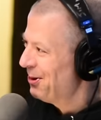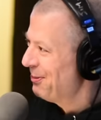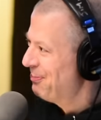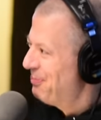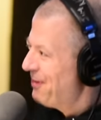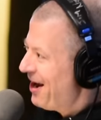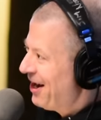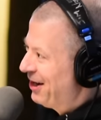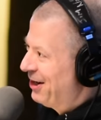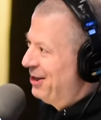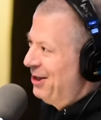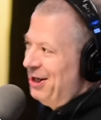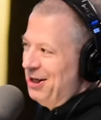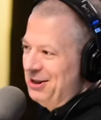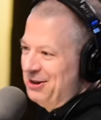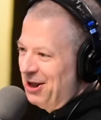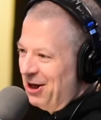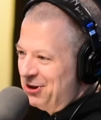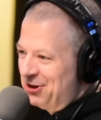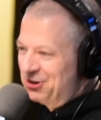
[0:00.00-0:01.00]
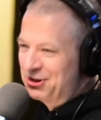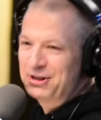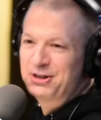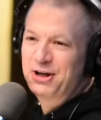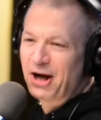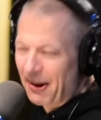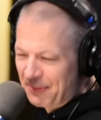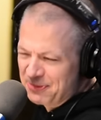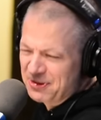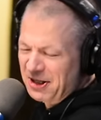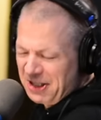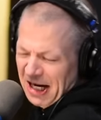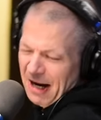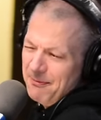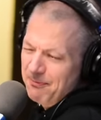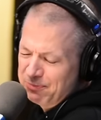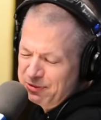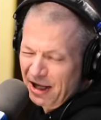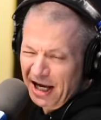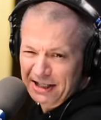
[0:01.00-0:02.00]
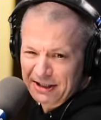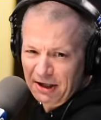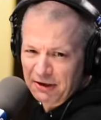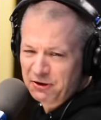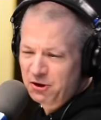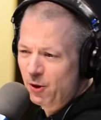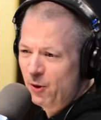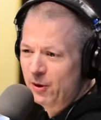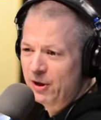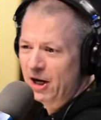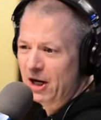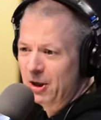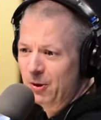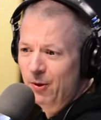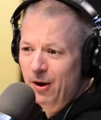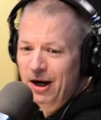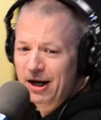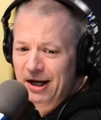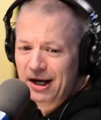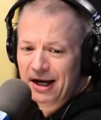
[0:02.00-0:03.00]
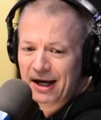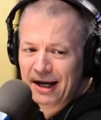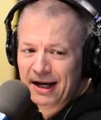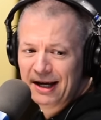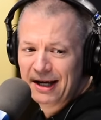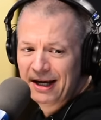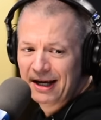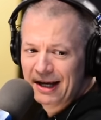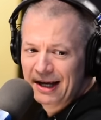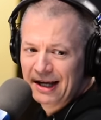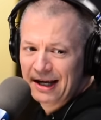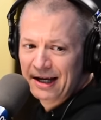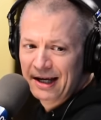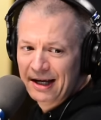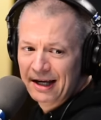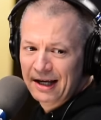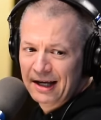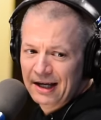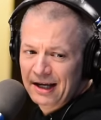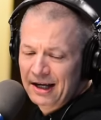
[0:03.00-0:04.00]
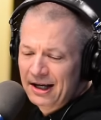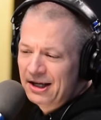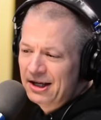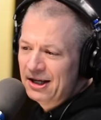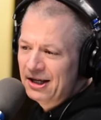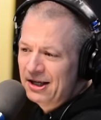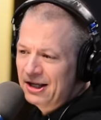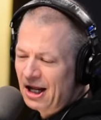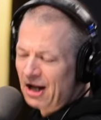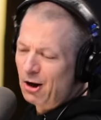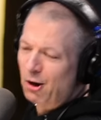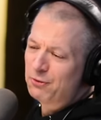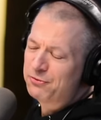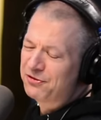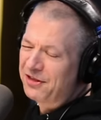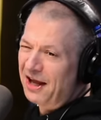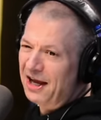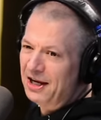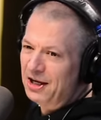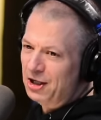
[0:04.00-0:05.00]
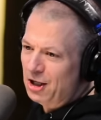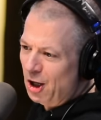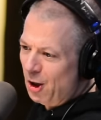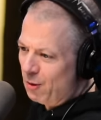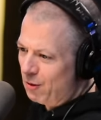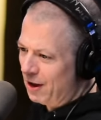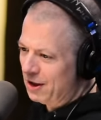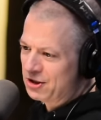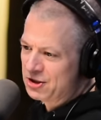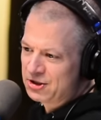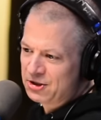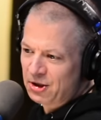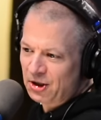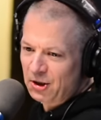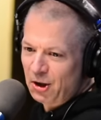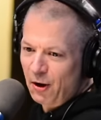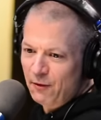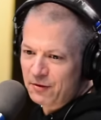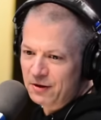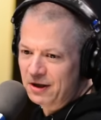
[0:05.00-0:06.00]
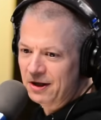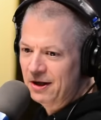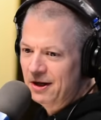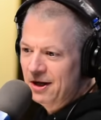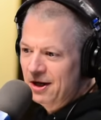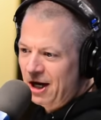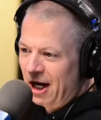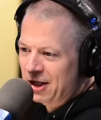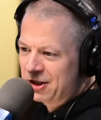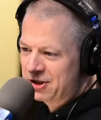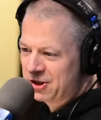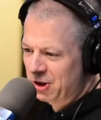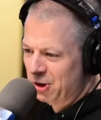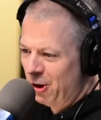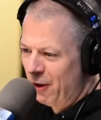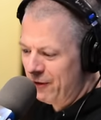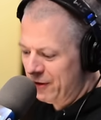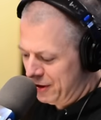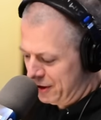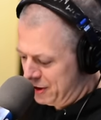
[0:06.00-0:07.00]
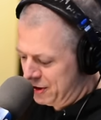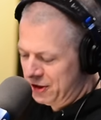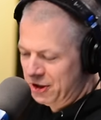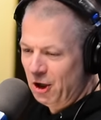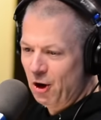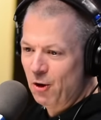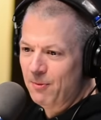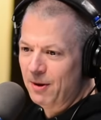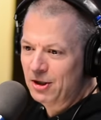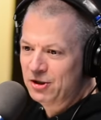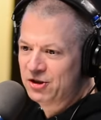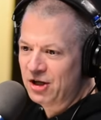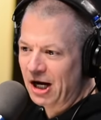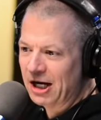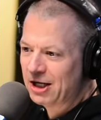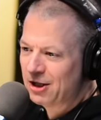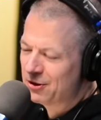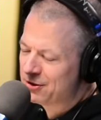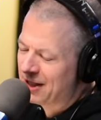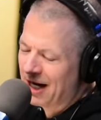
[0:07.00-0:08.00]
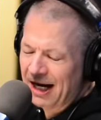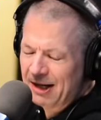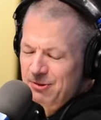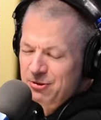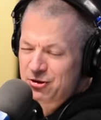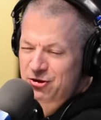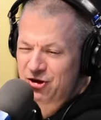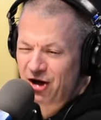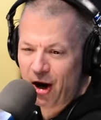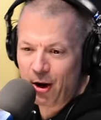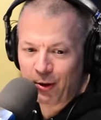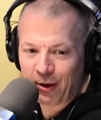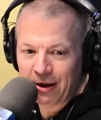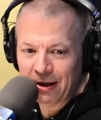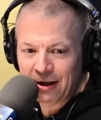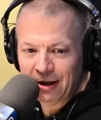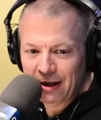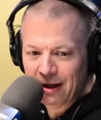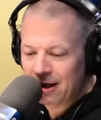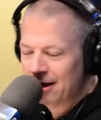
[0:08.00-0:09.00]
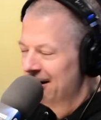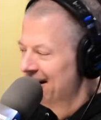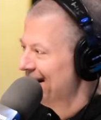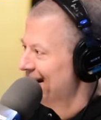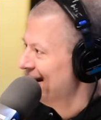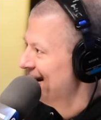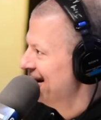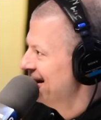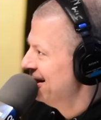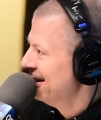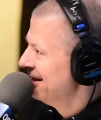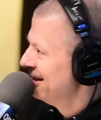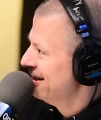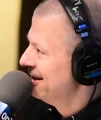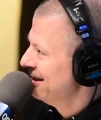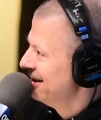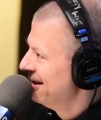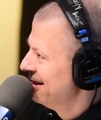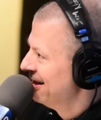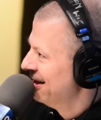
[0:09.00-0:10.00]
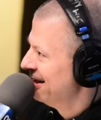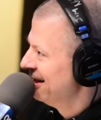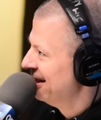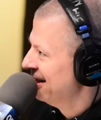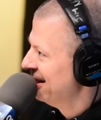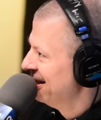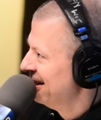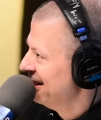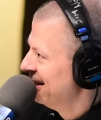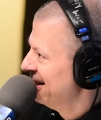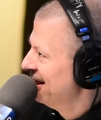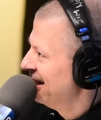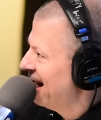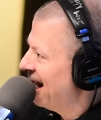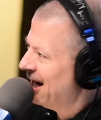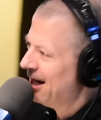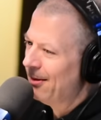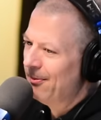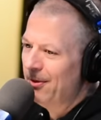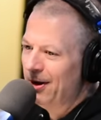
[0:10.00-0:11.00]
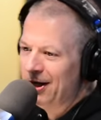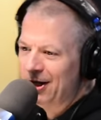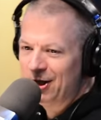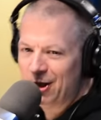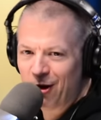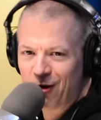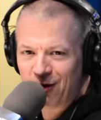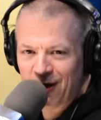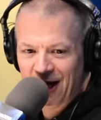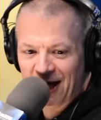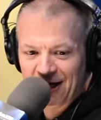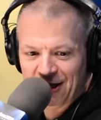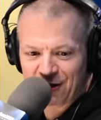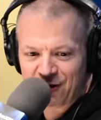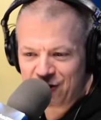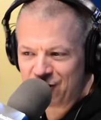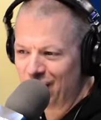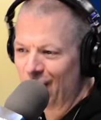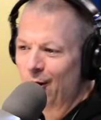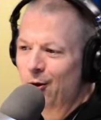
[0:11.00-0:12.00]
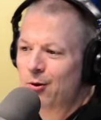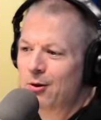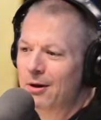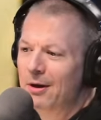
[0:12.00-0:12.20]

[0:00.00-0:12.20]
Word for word: in the back and clean dishes and cups like I planned on doing anyway. That whole thing, you know, where I stood over the, I stood over the stew with my genitals out. I was joking. I didn't mean to urinate in the stew.